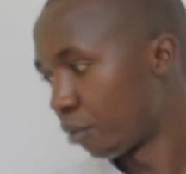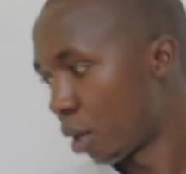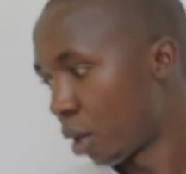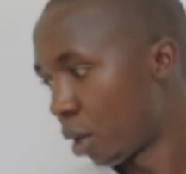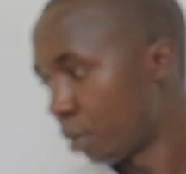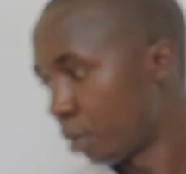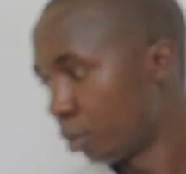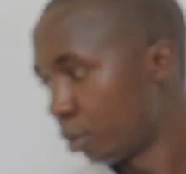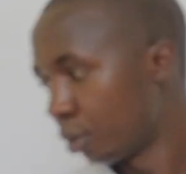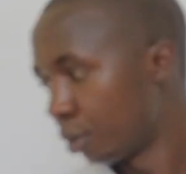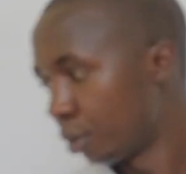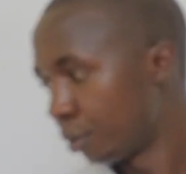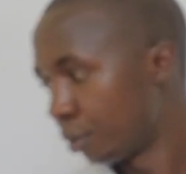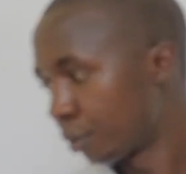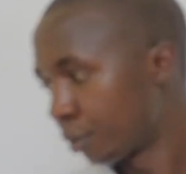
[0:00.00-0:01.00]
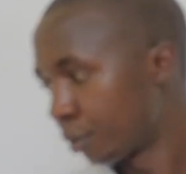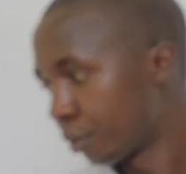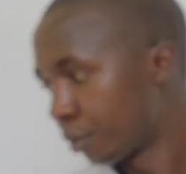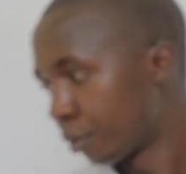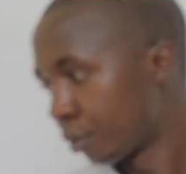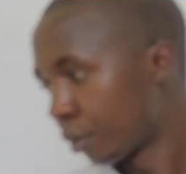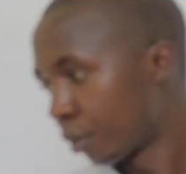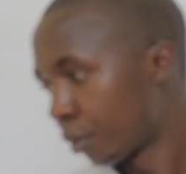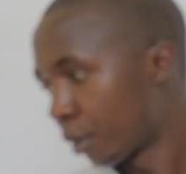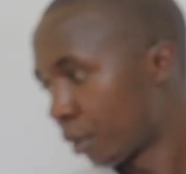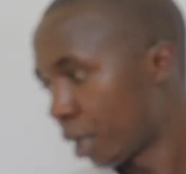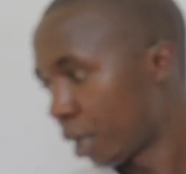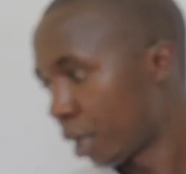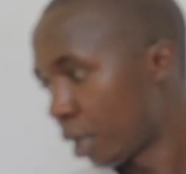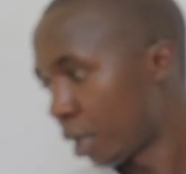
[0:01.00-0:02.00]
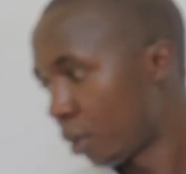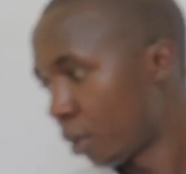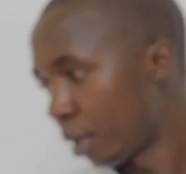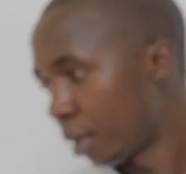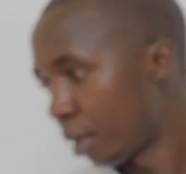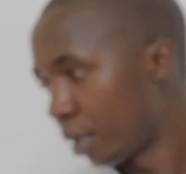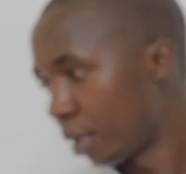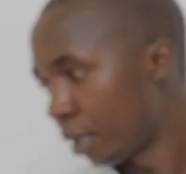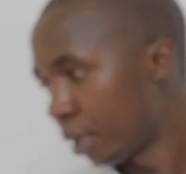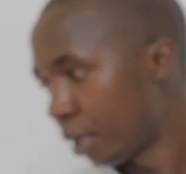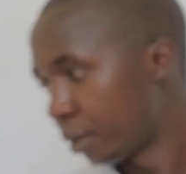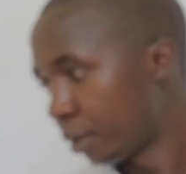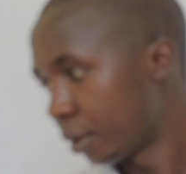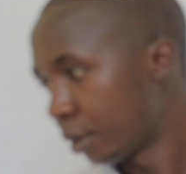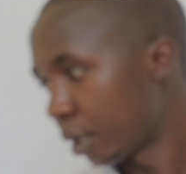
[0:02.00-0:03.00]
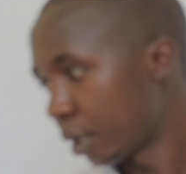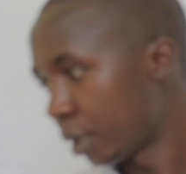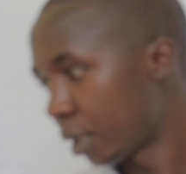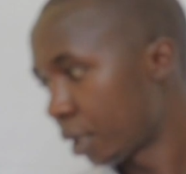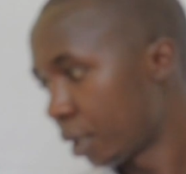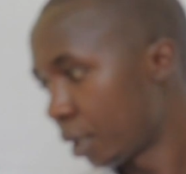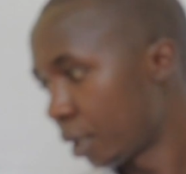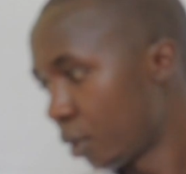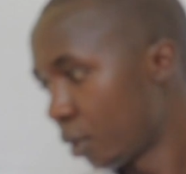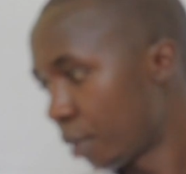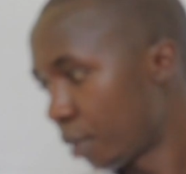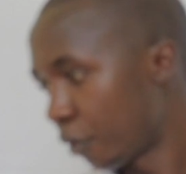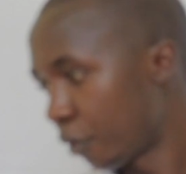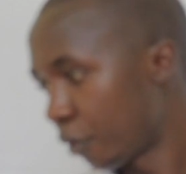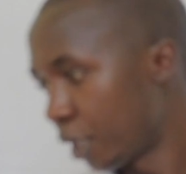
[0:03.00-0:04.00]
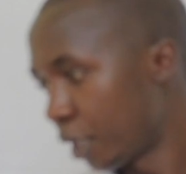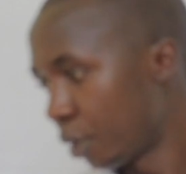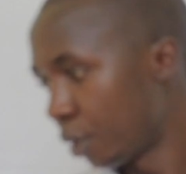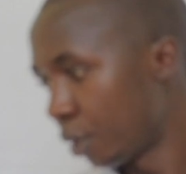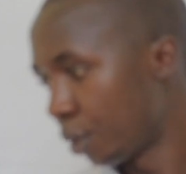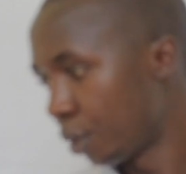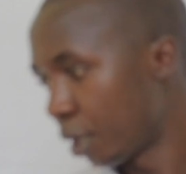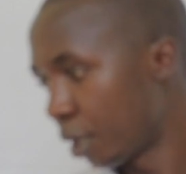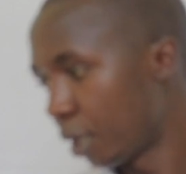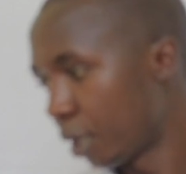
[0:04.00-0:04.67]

Bawabu, whereby you are provided with